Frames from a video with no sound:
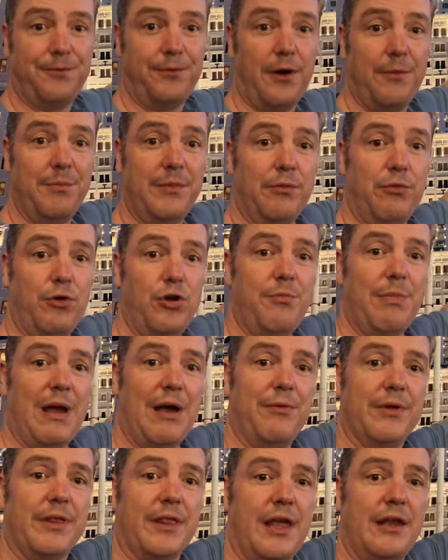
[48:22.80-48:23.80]
From the room
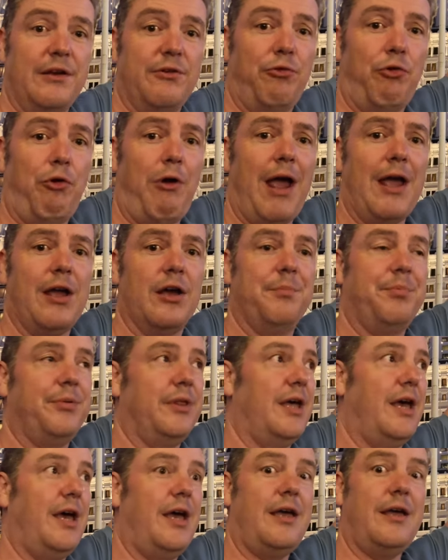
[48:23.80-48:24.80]
I was in right up
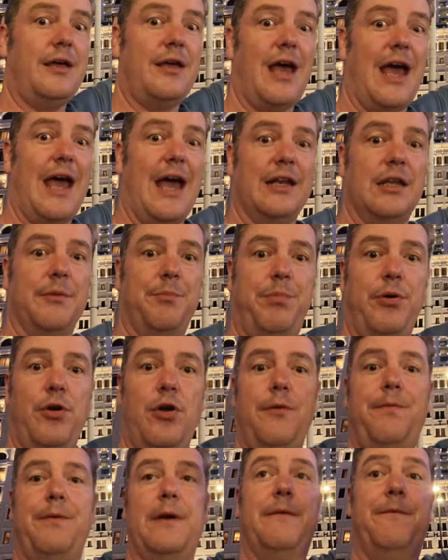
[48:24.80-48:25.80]
there, I had a
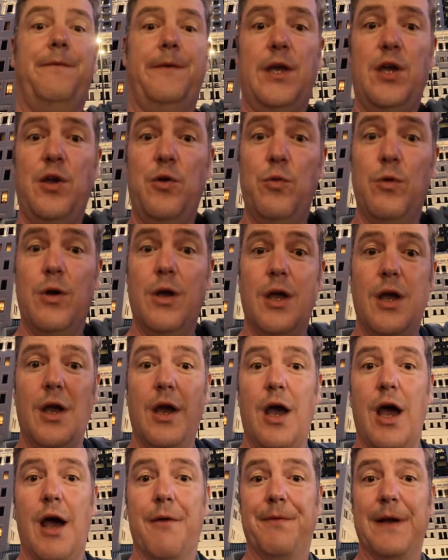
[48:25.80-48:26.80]
perfect view
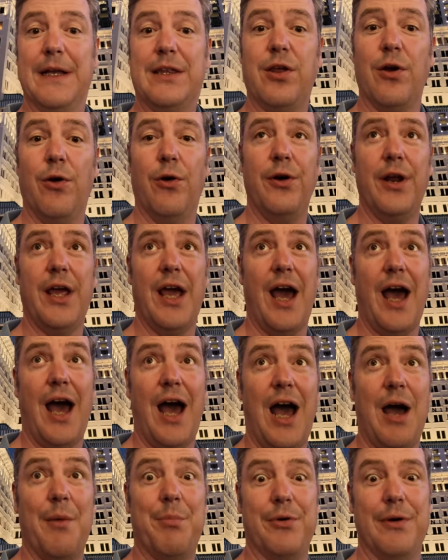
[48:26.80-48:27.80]
of Victoria
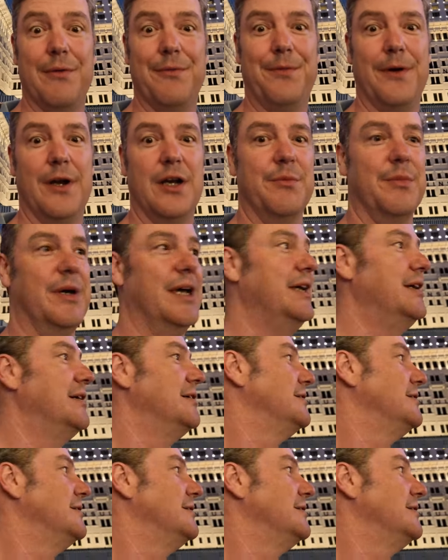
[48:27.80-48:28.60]
Harbour in front of me.